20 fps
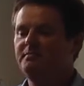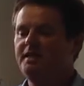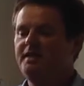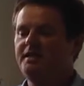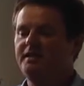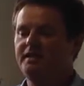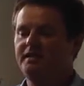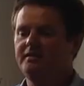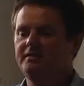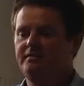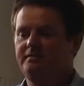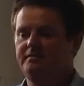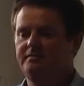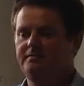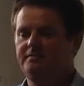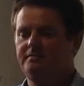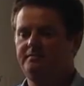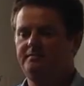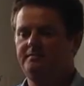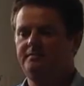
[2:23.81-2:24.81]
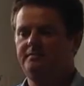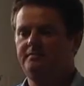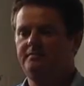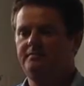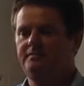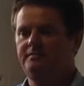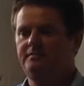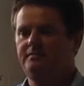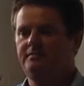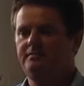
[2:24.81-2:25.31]
meaning.
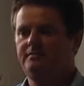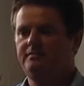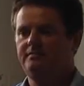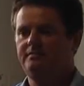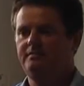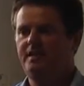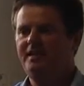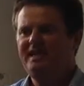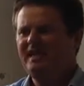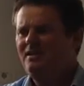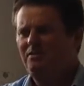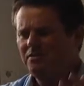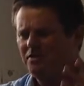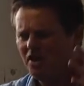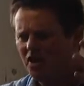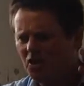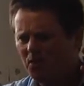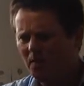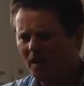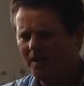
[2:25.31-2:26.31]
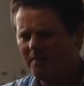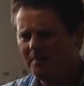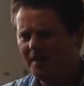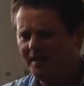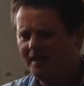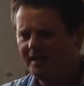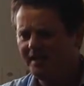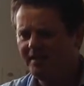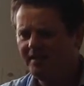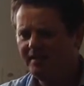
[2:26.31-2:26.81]
I cannot know my
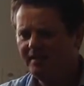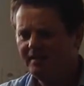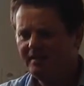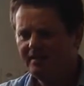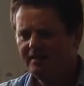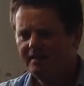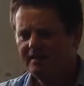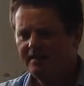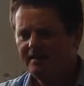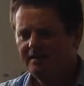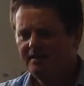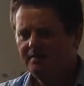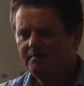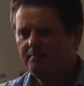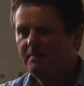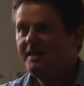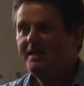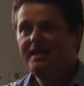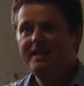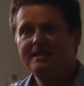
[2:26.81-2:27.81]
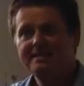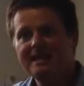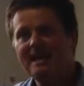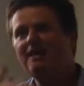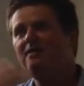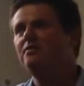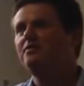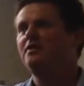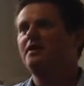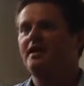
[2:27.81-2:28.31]
meaning. Meaning is
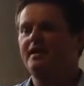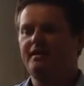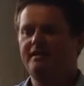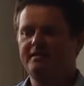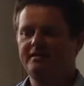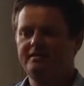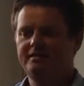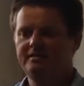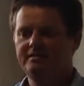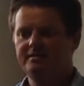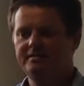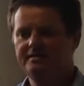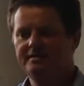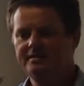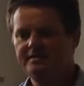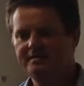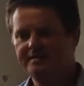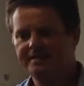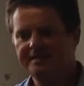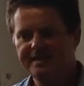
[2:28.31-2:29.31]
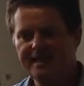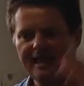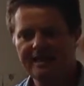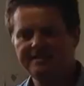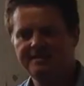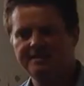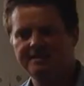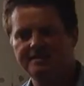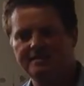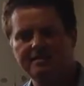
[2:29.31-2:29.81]
out there,
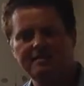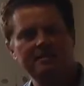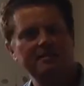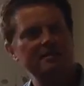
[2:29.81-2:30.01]
scattered,